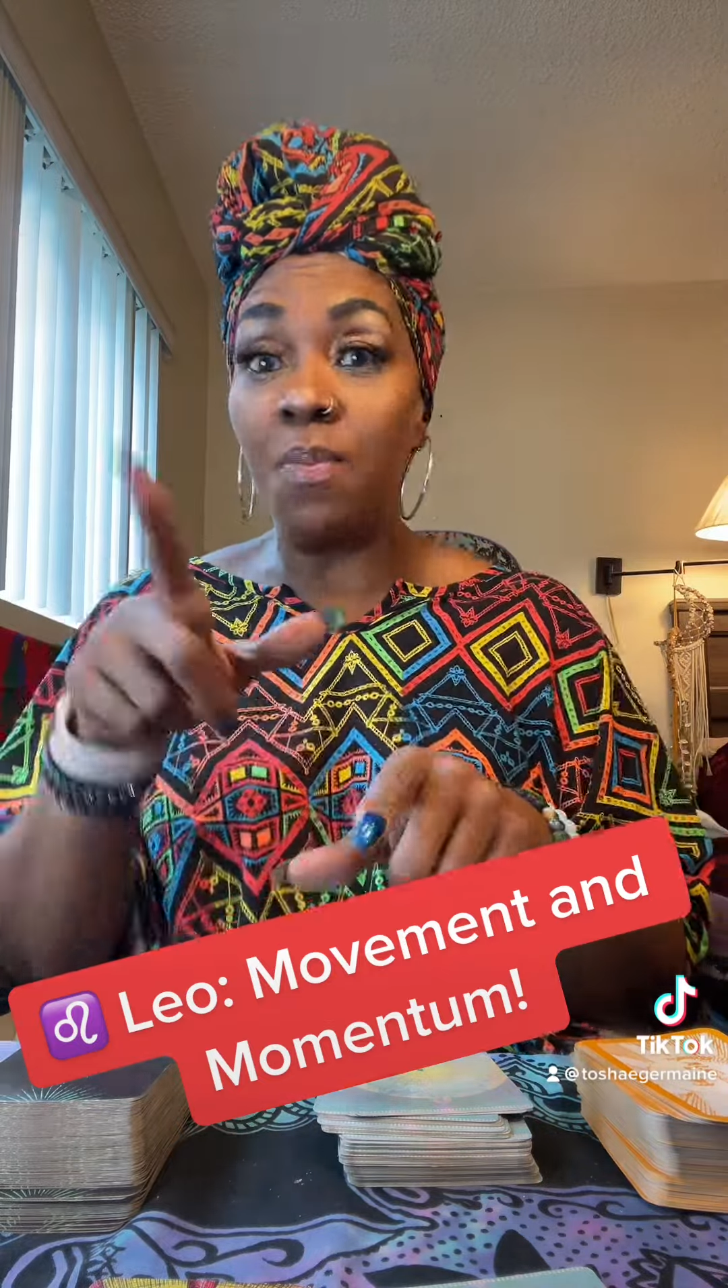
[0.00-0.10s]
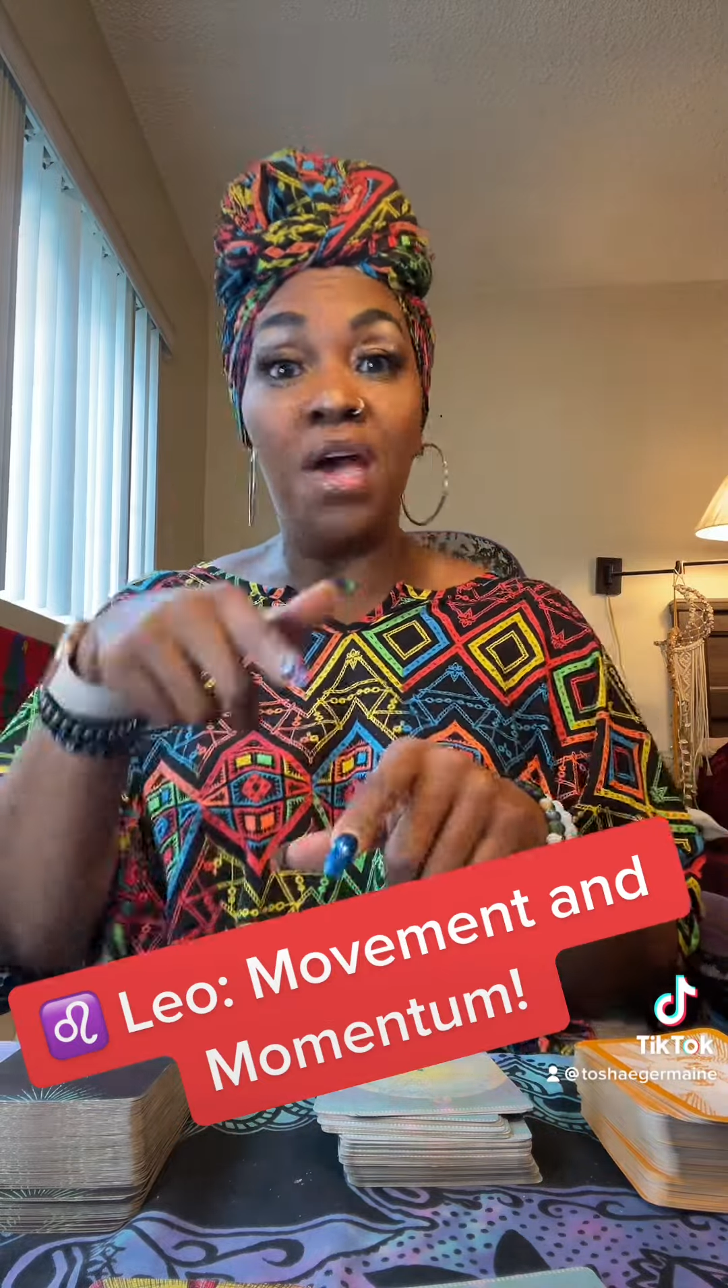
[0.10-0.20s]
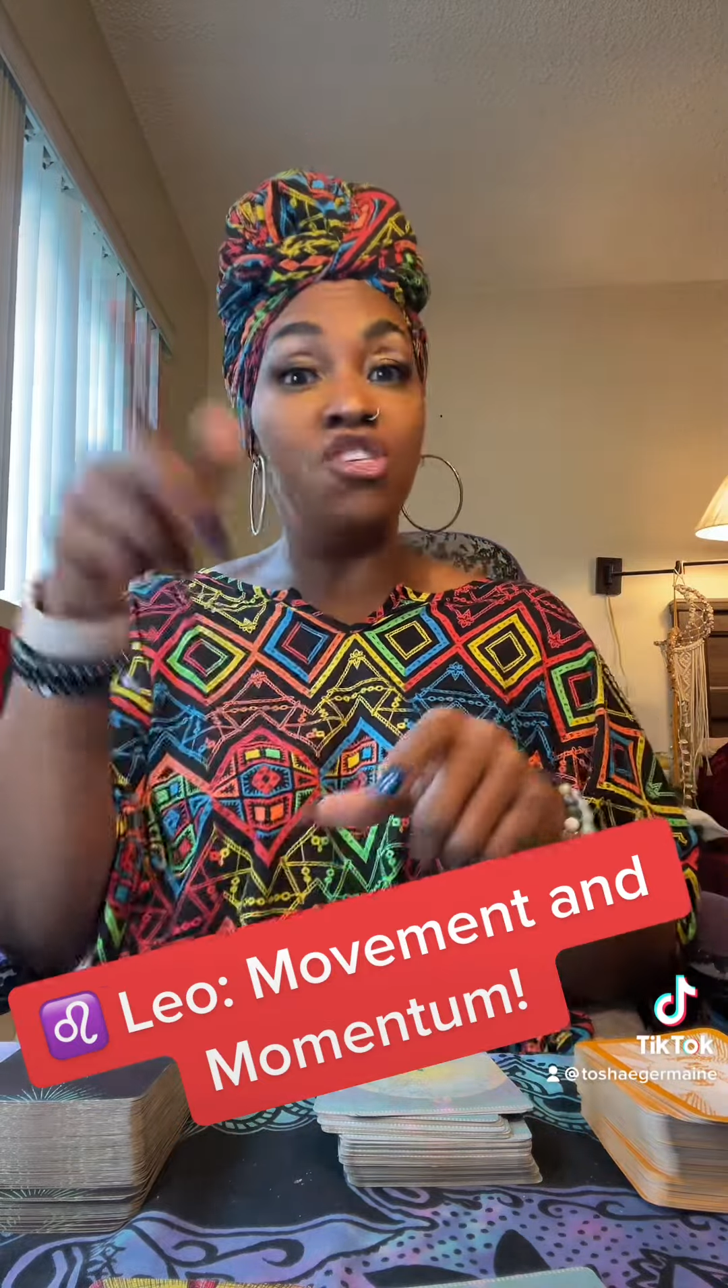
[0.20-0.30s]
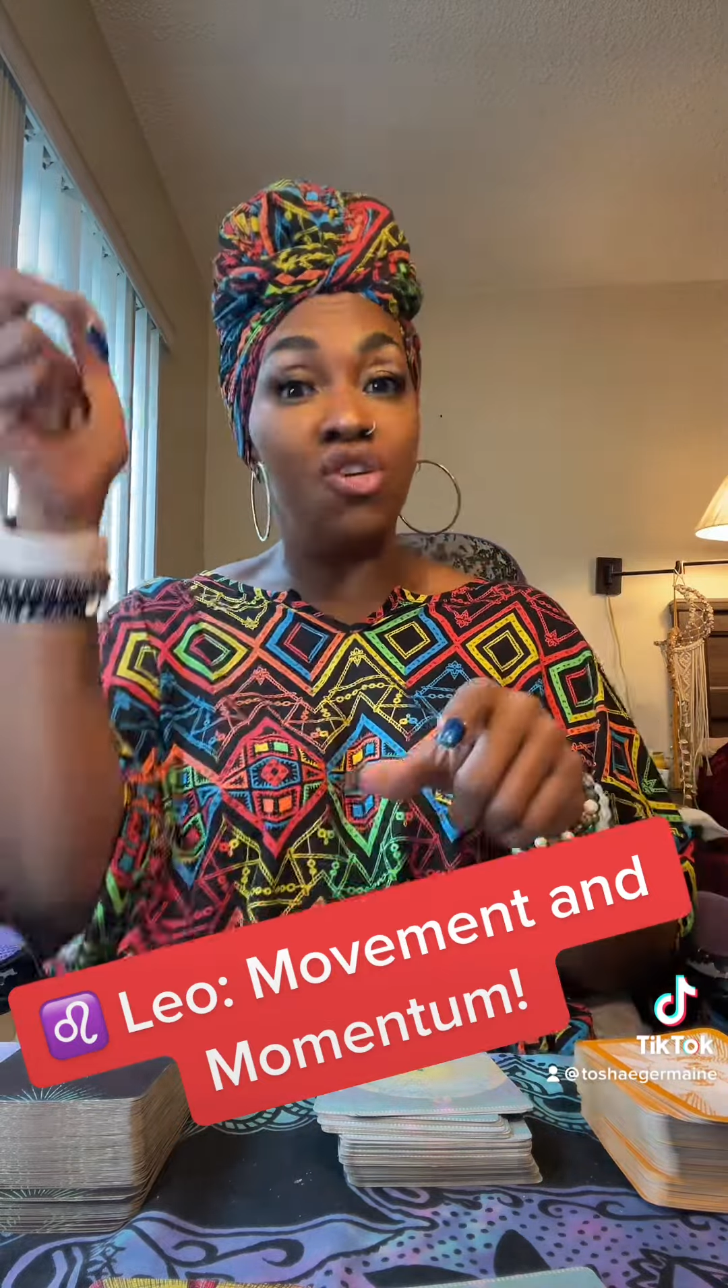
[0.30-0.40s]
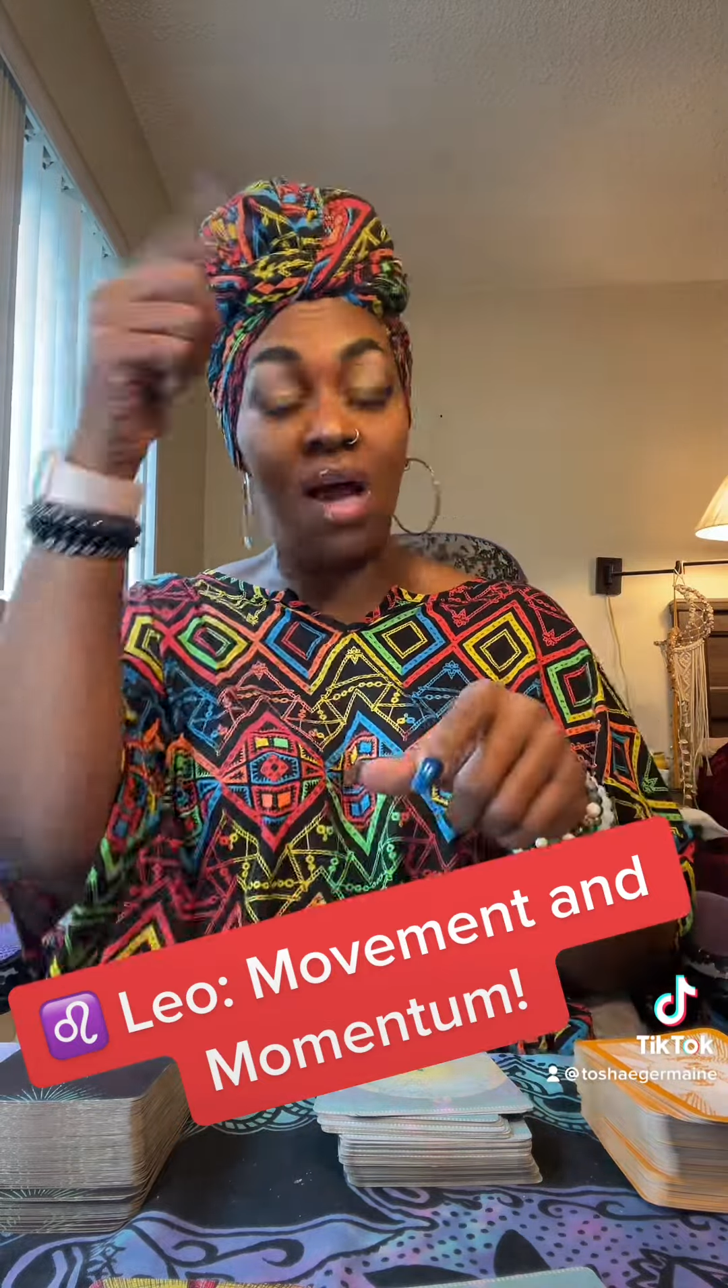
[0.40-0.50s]
And
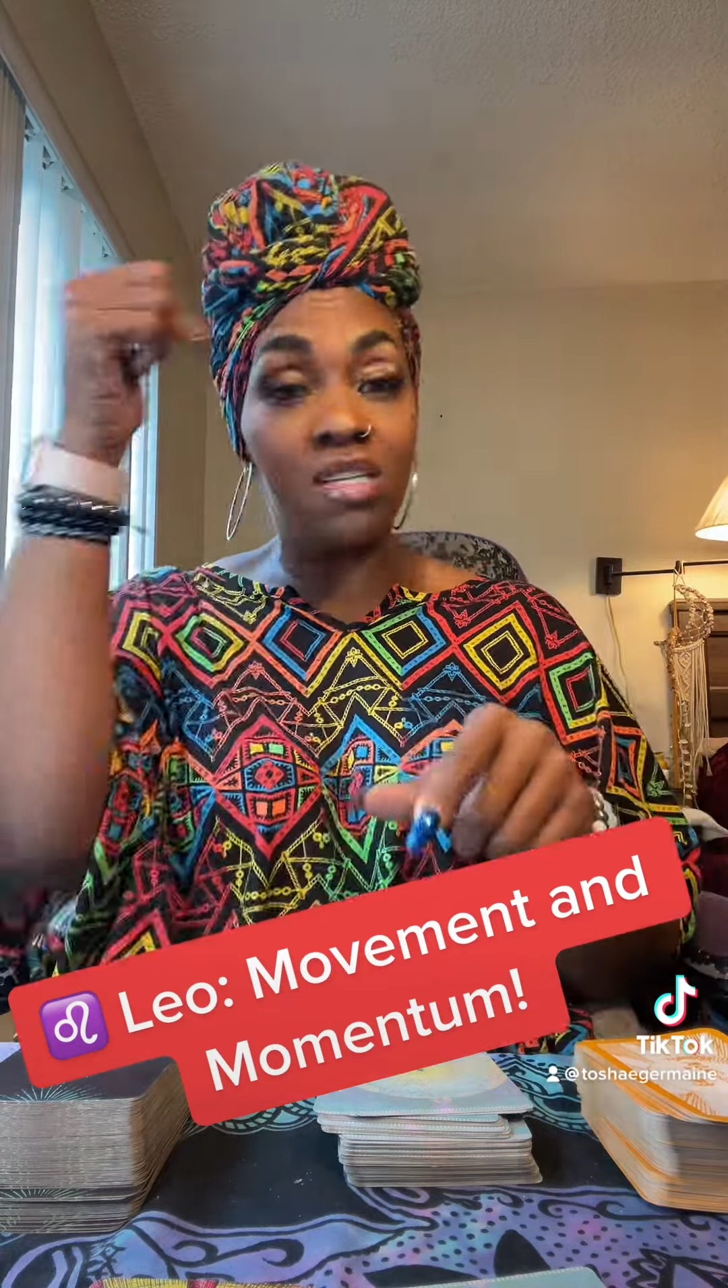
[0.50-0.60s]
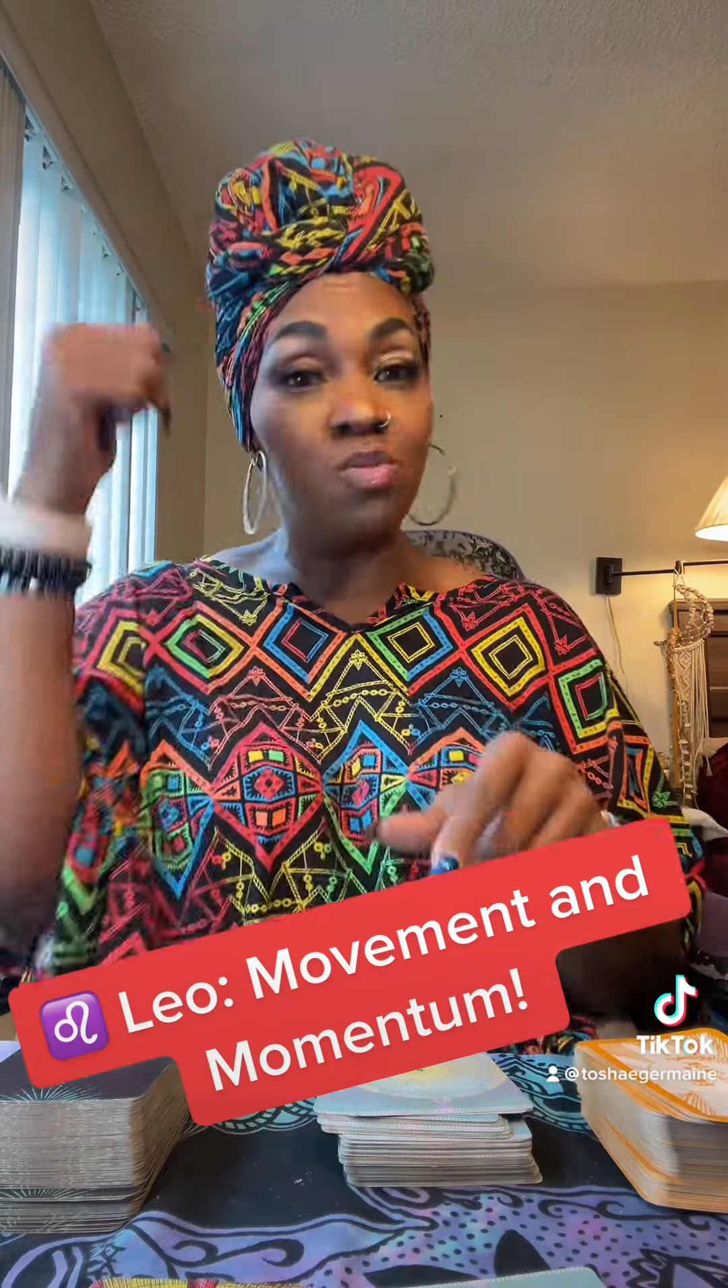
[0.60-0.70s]
make sure y'all